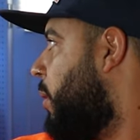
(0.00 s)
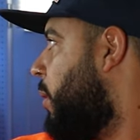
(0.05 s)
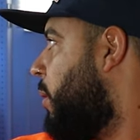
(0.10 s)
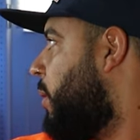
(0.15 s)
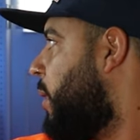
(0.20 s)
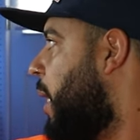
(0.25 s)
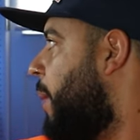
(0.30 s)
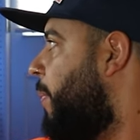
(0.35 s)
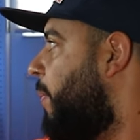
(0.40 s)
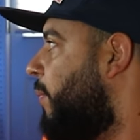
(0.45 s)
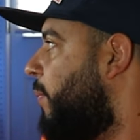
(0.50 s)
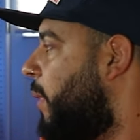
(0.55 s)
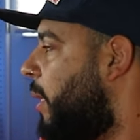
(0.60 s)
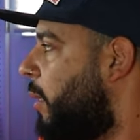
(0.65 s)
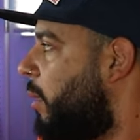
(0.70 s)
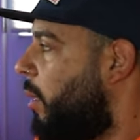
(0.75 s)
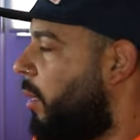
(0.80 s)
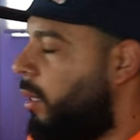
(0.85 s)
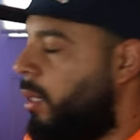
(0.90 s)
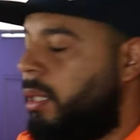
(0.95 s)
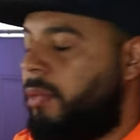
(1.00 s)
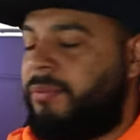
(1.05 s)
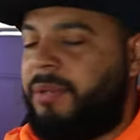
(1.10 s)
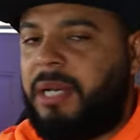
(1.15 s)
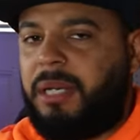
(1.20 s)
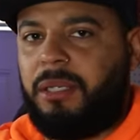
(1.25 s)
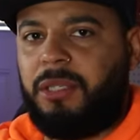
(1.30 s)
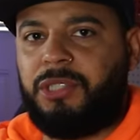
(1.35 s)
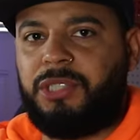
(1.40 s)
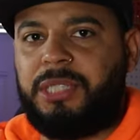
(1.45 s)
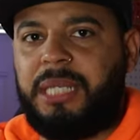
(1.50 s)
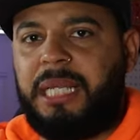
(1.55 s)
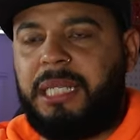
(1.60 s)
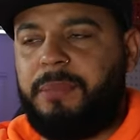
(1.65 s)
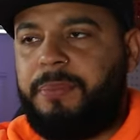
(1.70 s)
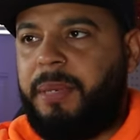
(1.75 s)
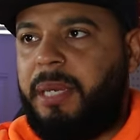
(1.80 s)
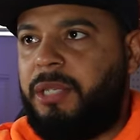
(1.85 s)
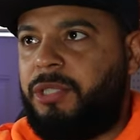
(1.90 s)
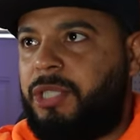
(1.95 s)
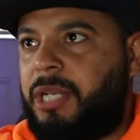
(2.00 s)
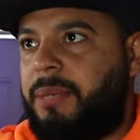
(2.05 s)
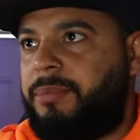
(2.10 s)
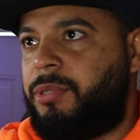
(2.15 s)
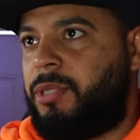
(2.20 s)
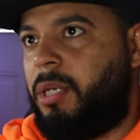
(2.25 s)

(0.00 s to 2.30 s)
on top of like a regular solid paint job.